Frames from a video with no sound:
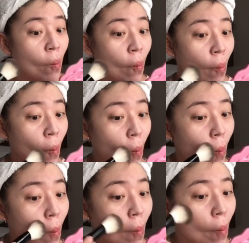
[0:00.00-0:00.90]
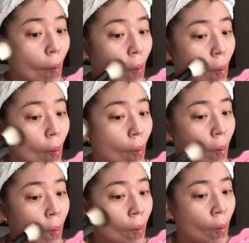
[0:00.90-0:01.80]

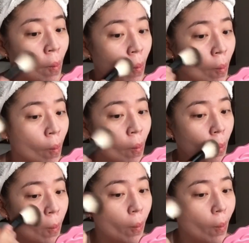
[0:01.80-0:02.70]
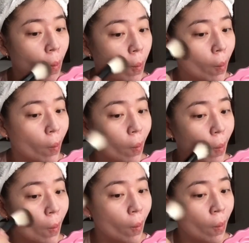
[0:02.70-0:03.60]
No one is speaking in this clip.